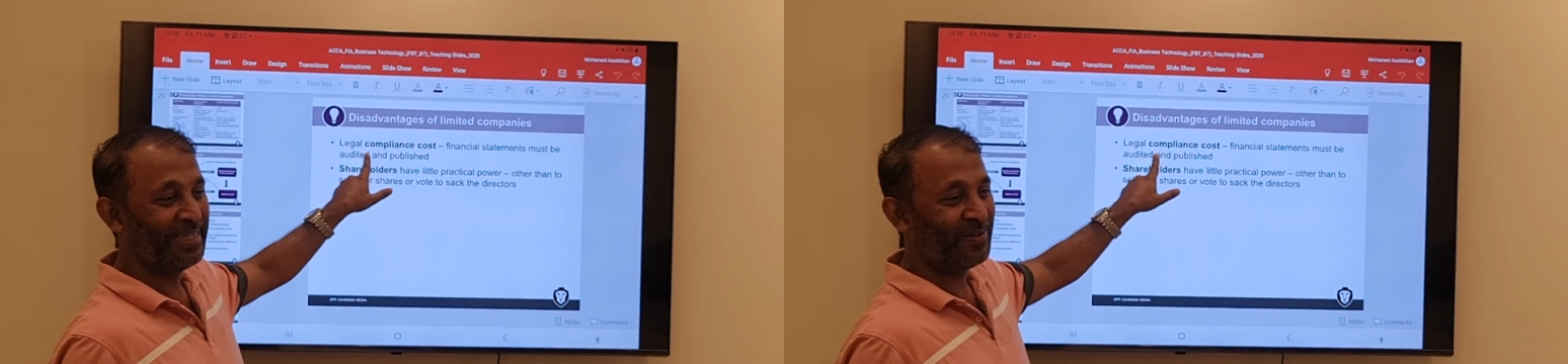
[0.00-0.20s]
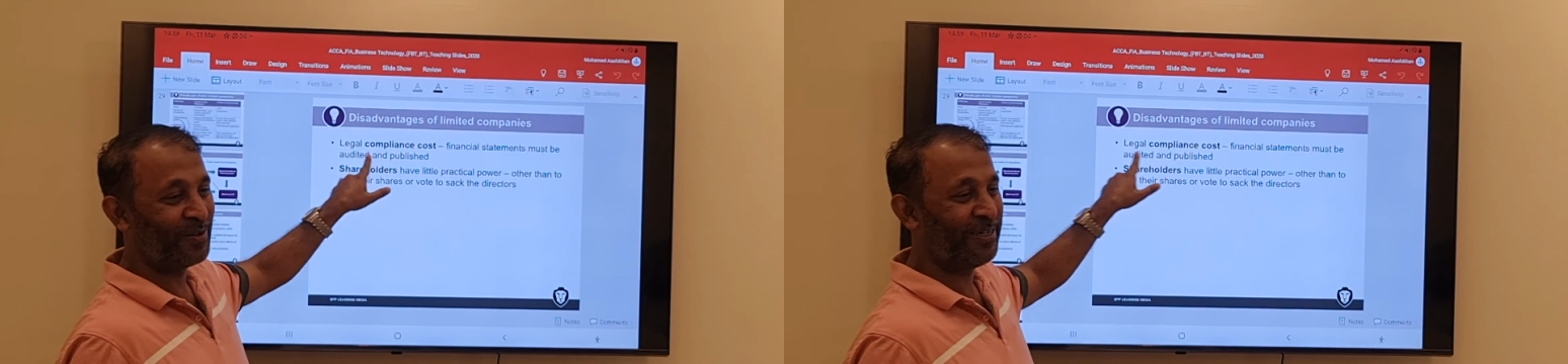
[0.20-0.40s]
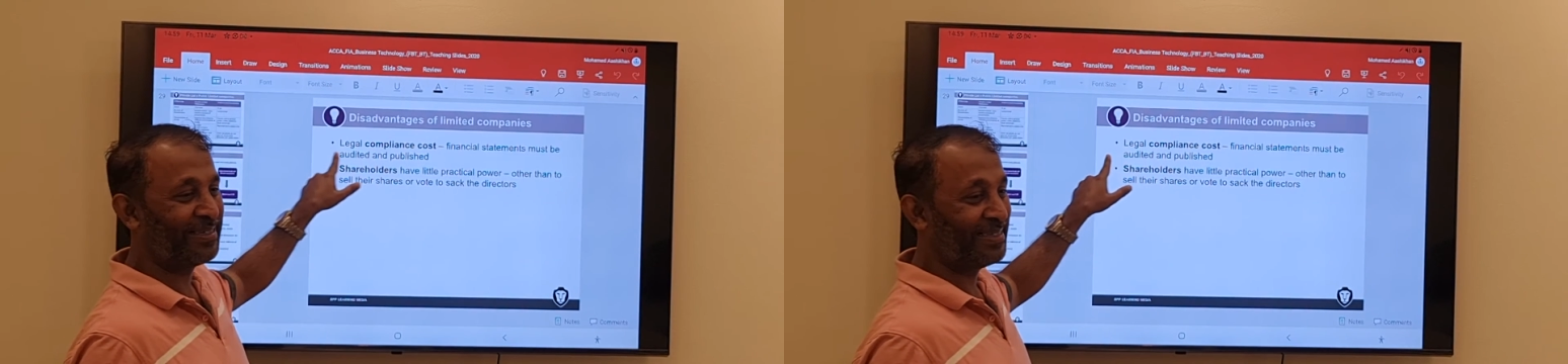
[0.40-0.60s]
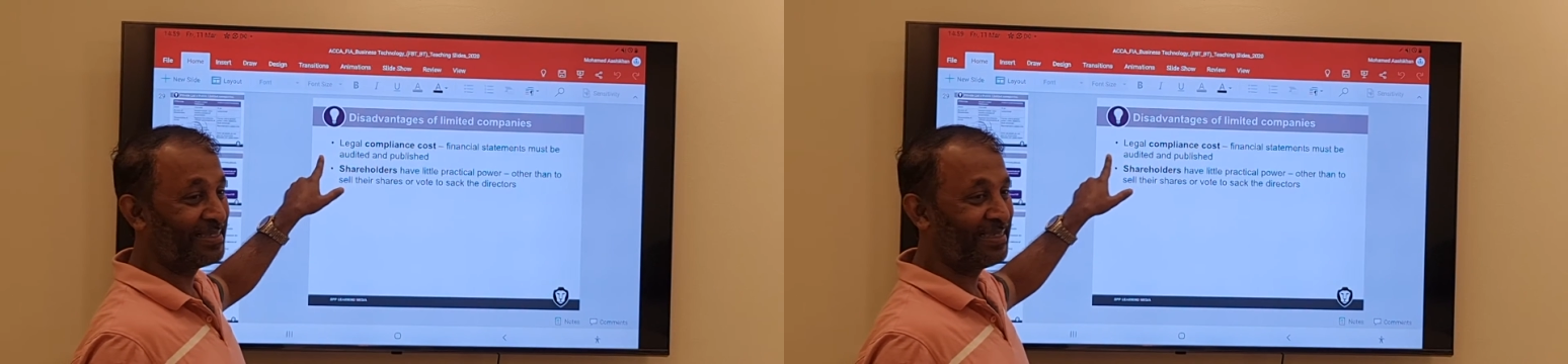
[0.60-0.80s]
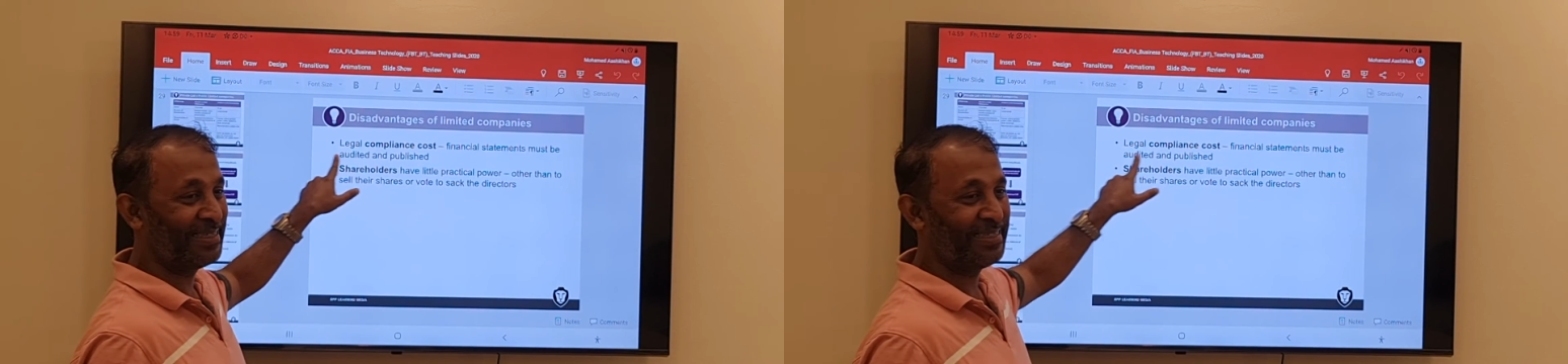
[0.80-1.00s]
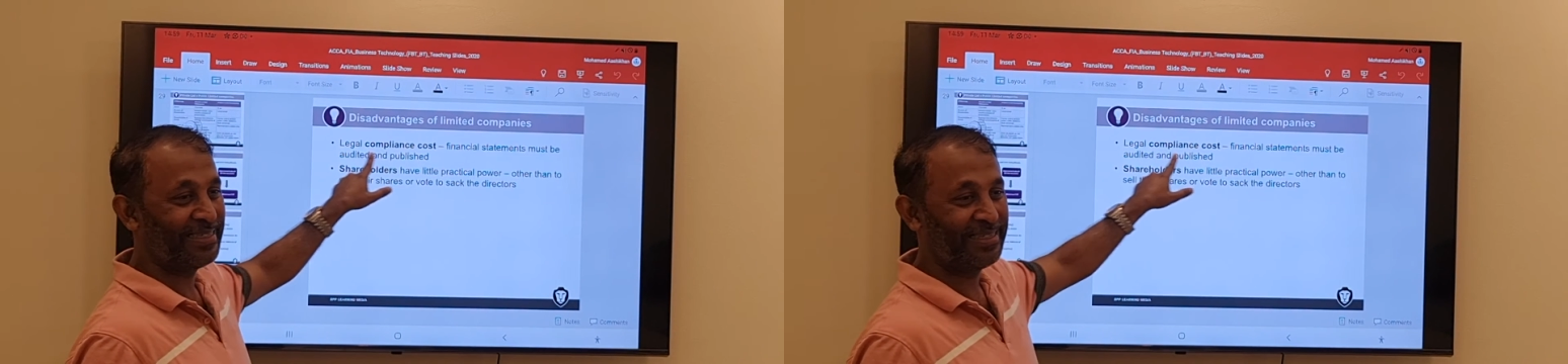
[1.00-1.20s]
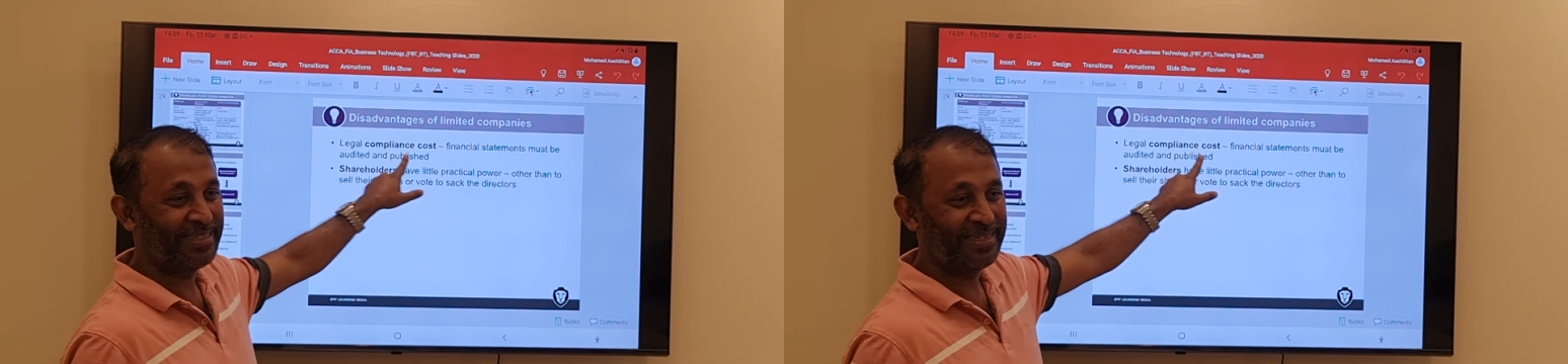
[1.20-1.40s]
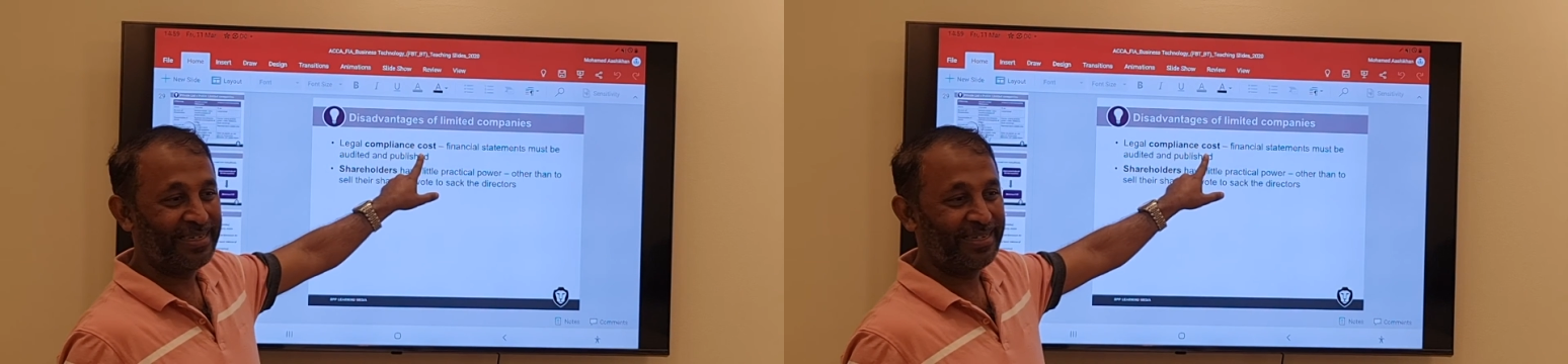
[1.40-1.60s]
Auditors.
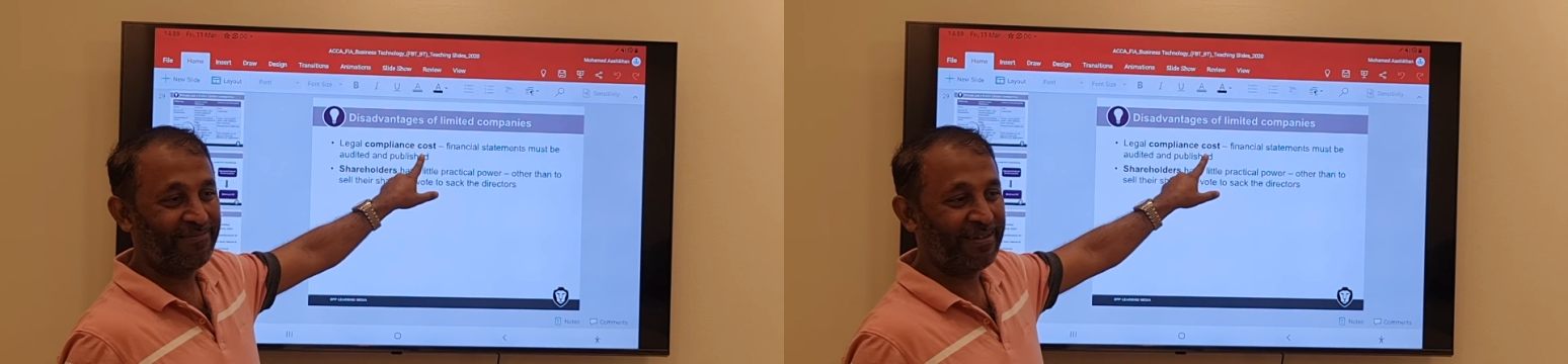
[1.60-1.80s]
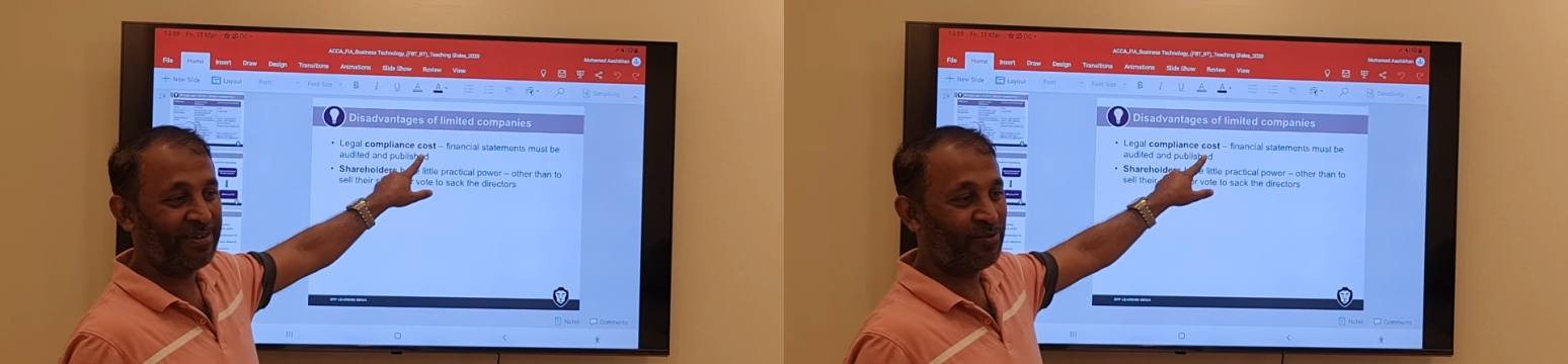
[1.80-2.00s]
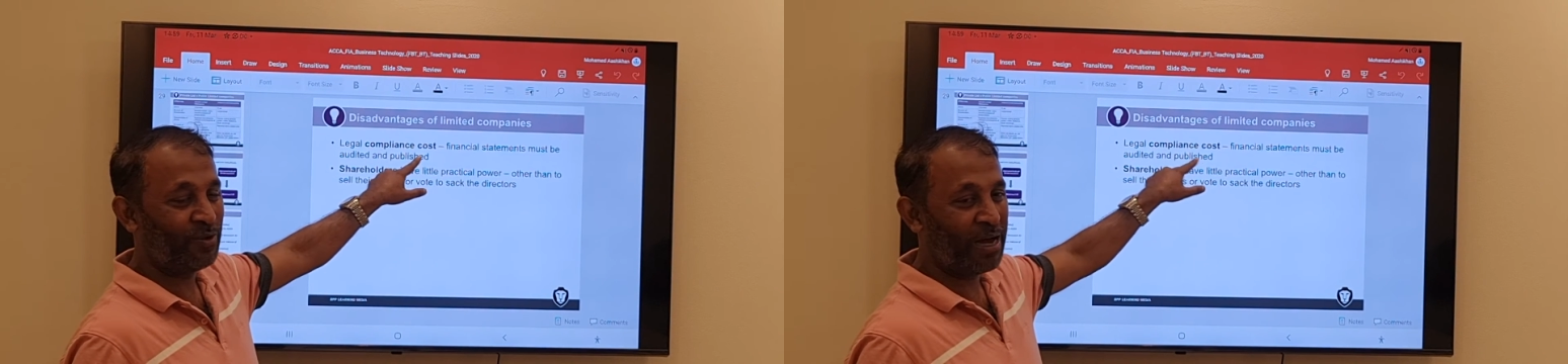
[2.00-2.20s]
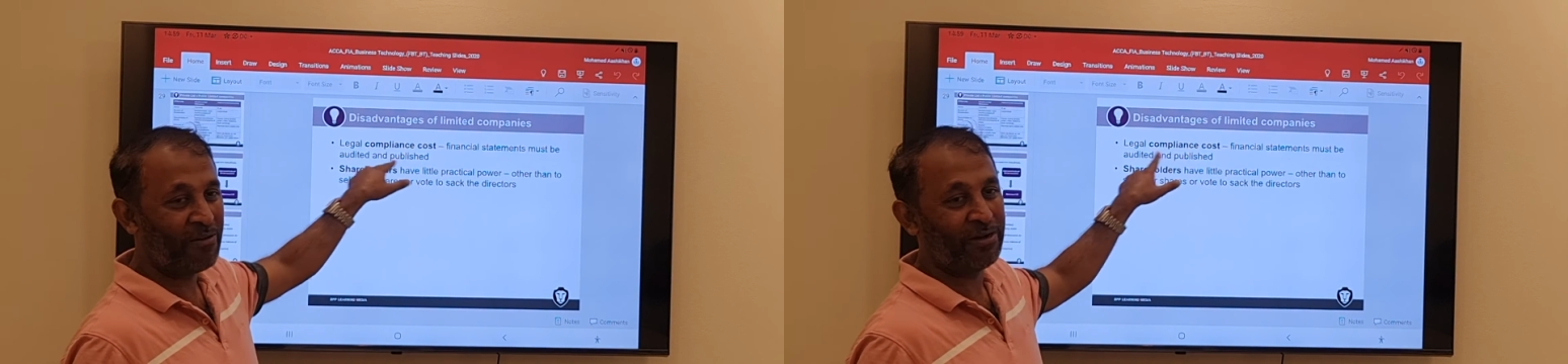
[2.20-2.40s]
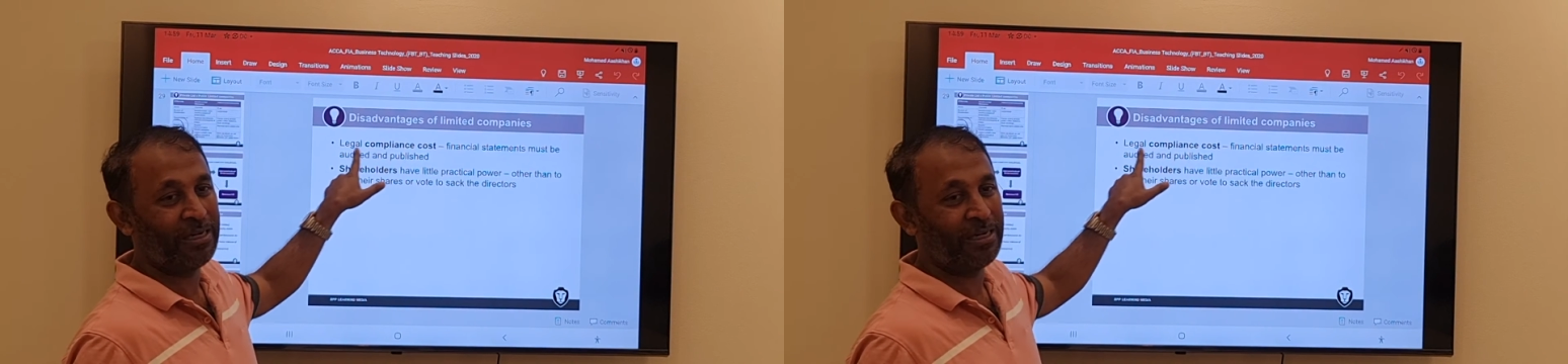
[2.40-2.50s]
When you have a